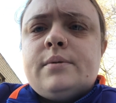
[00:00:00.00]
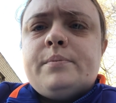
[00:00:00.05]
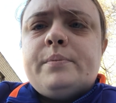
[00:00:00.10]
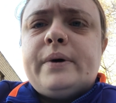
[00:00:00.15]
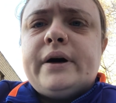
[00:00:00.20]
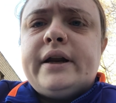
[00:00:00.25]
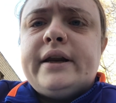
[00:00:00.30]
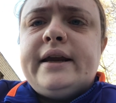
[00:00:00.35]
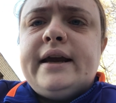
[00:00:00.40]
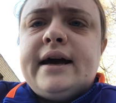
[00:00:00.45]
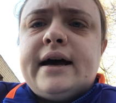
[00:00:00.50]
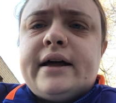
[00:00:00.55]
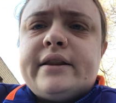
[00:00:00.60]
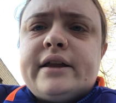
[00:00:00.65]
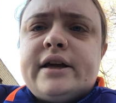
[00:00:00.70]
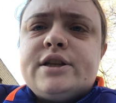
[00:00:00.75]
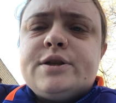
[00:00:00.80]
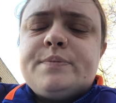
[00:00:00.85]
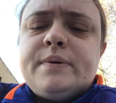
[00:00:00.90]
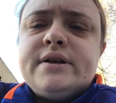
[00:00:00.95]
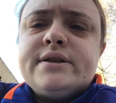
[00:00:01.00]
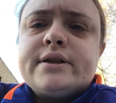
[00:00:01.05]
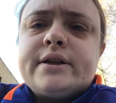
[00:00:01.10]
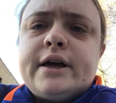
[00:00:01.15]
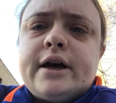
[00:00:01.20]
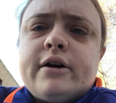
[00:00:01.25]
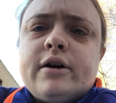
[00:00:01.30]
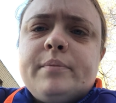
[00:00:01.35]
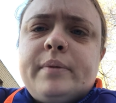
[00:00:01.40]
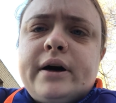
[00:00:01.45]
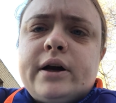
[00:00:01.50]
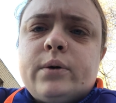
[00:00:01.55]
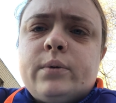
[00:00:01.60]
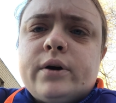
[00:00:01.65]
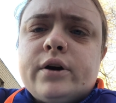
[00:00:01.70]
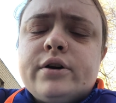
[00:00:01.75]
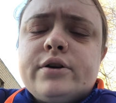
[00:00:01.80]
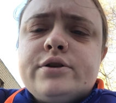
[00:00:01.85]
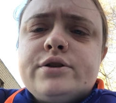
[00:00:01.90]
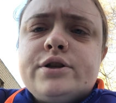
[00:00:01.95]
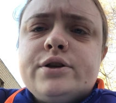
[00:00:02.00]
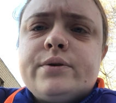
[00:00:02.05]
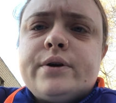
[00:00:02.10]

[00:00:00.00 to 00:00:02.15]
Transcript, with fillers: but yeah, that's basically how Ibotta works.